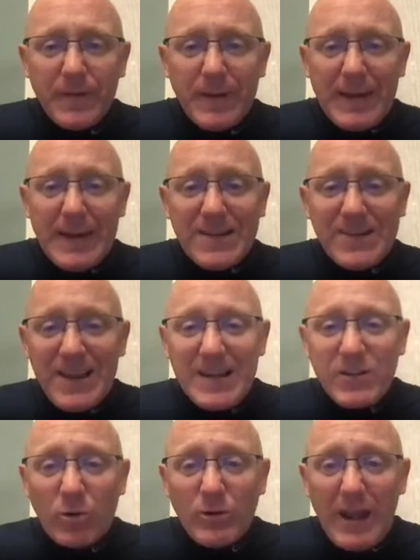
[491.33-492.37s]
In
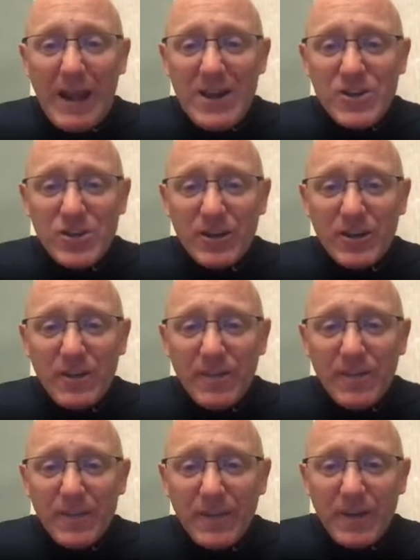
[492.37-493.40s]
set notation,
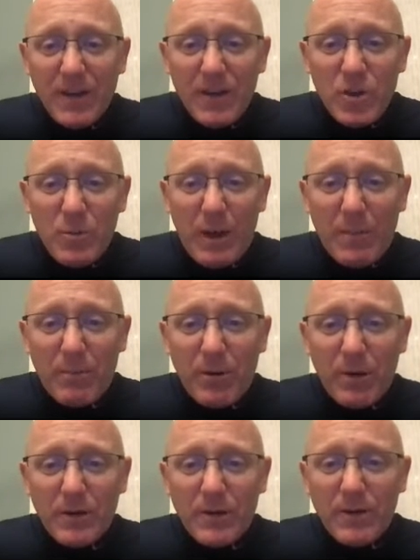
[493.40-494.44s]
you might
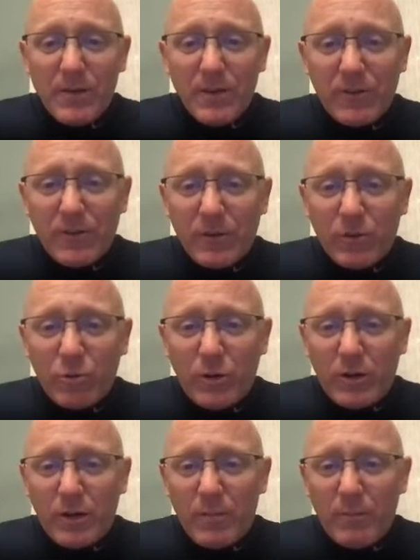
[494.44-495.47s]
put this little
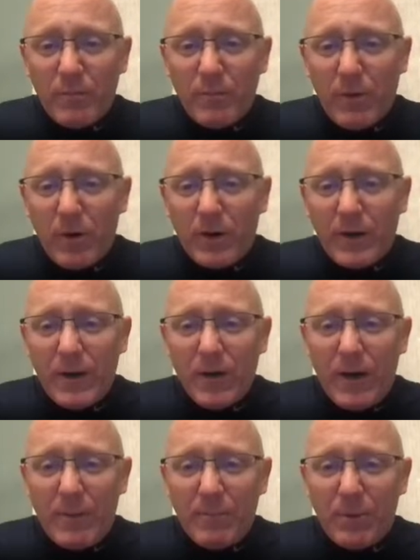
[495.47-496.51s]
squiggly mark here
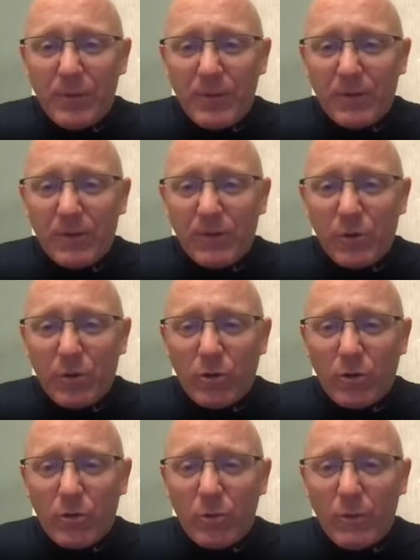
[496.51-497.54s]
and put this
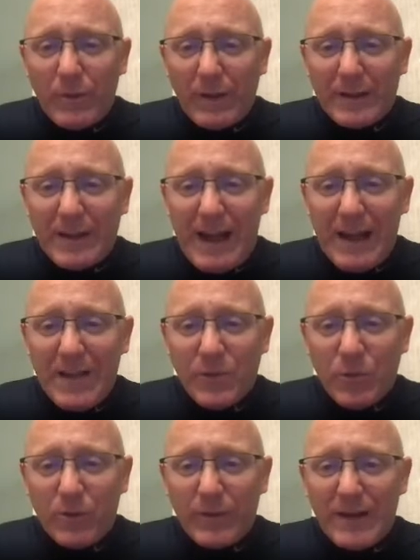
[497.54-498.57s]
circle with a line
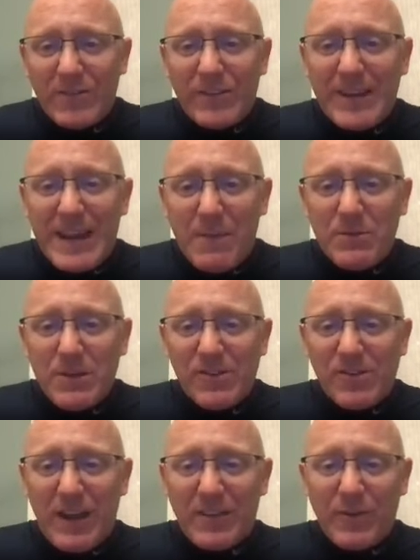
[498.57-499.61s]
through it. That's the empty
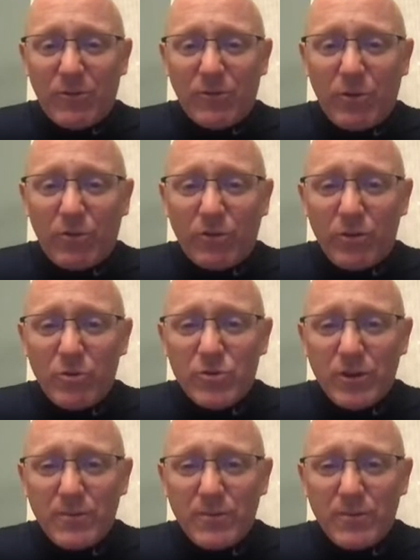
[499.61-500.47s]
set. There's no solution.